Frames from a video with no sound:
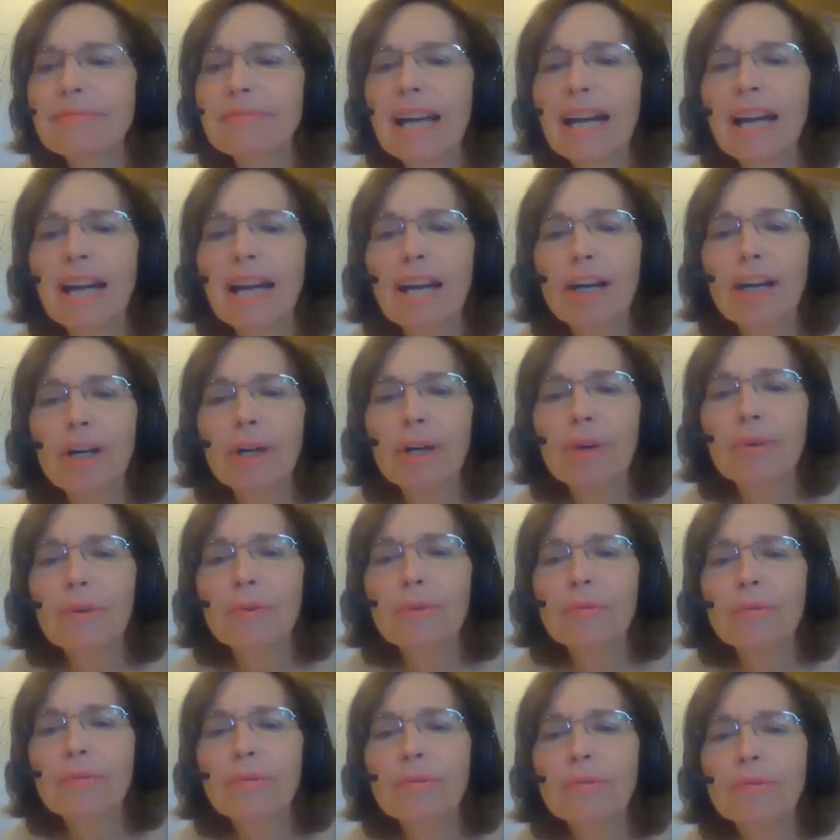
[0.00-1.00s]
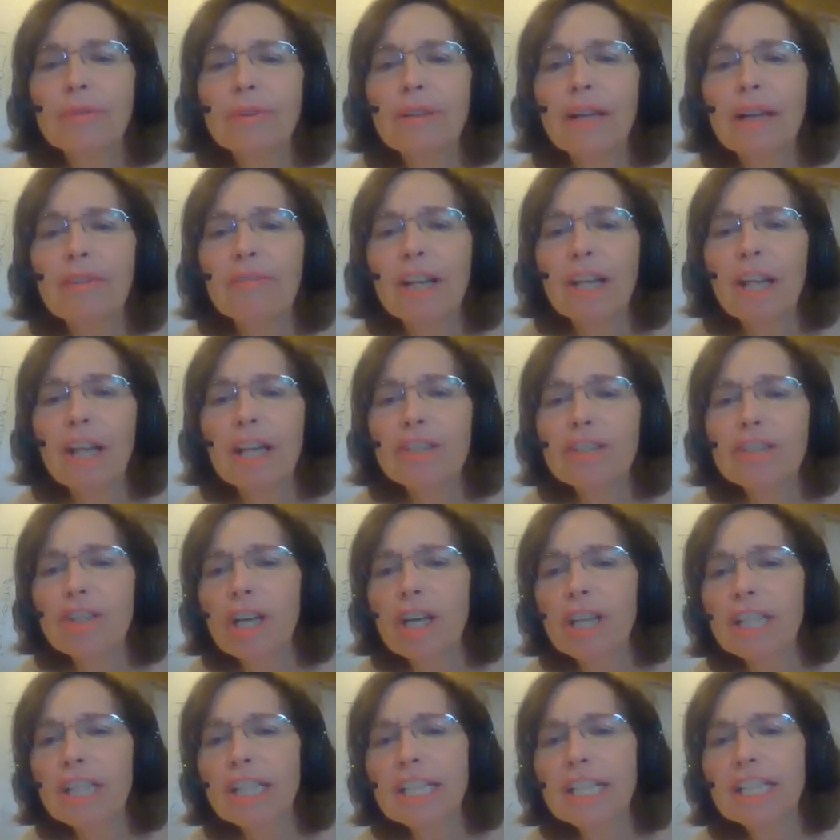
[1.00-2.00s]
Uh-oh. Have I lost
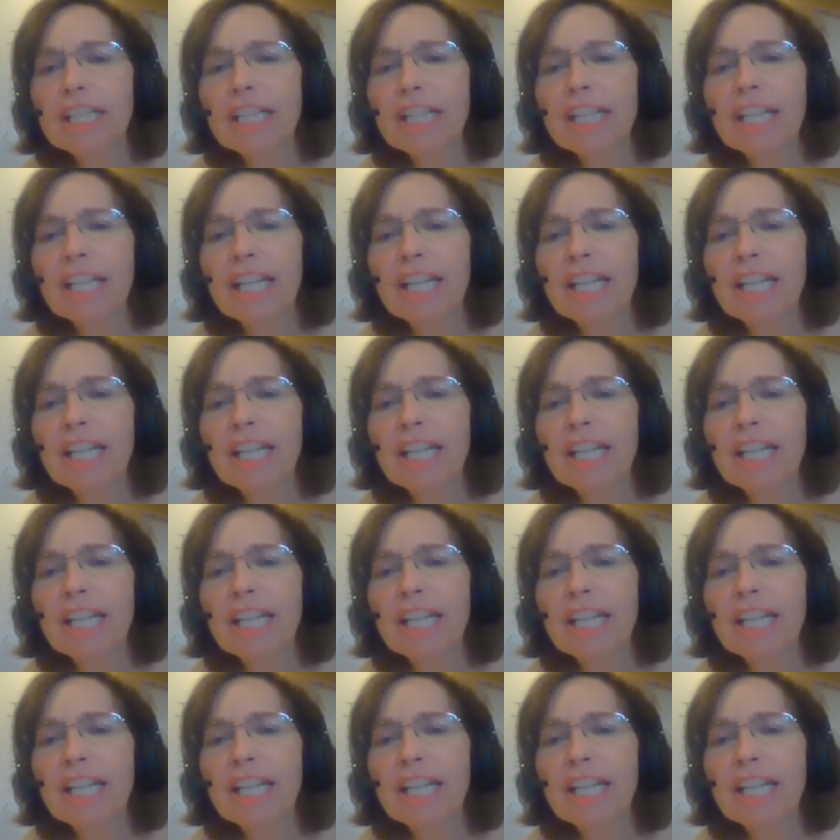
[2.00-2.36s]
y'all again?